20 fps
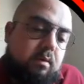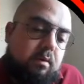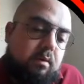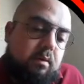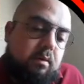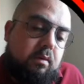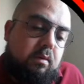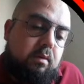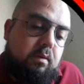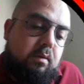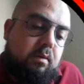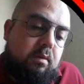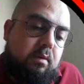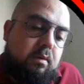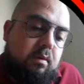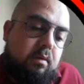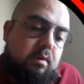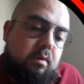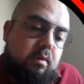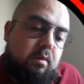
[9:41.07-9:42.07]

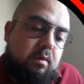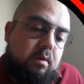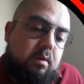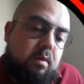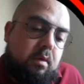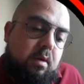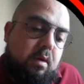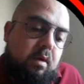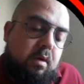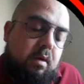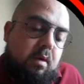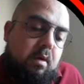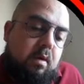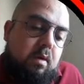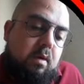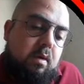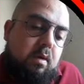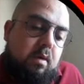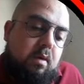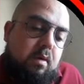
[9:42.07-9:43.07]

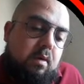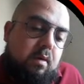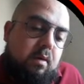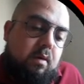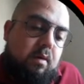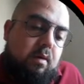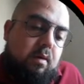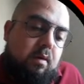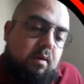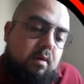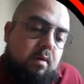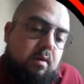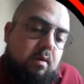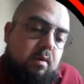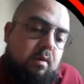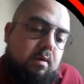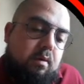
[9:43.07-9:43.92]
(no one is talking)